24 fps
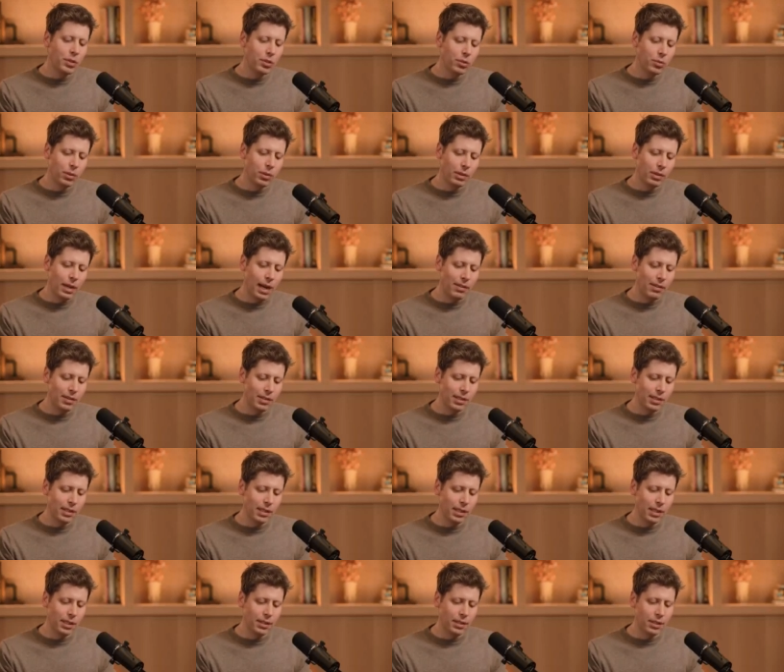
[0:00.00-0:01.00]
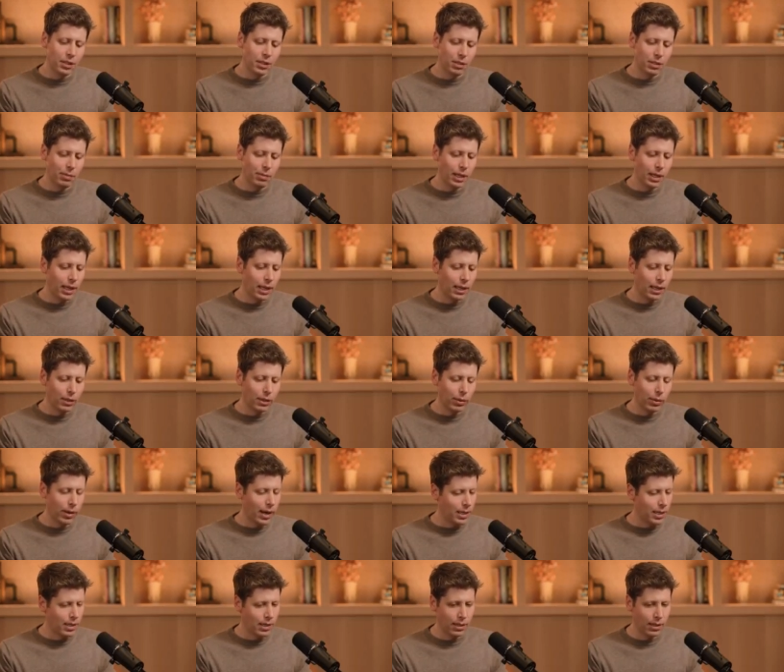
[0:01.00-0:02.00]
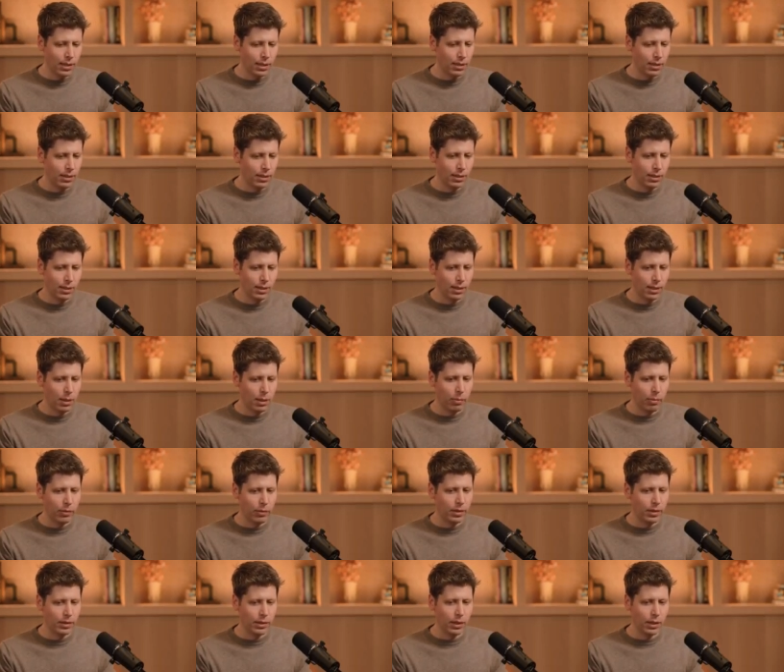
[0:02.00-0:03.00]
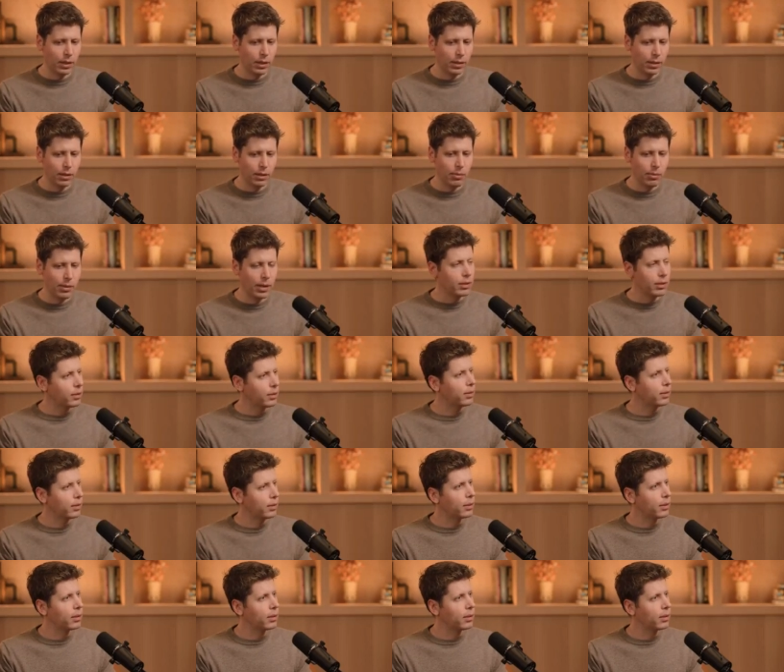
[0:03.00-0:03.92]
we do, we obviously need to just be like crazy upfront and clear about.